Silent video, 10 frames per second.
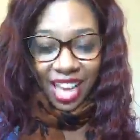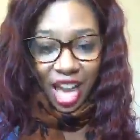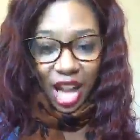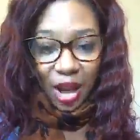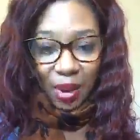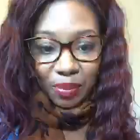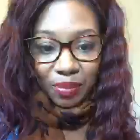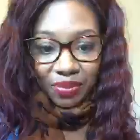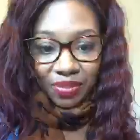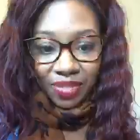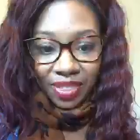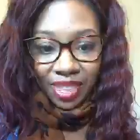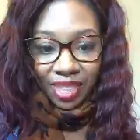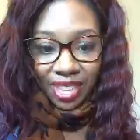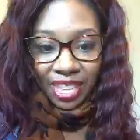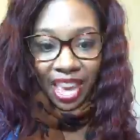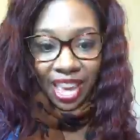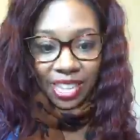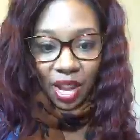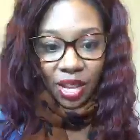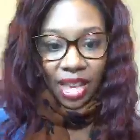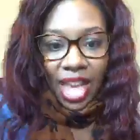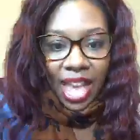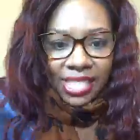Yeah, Tony,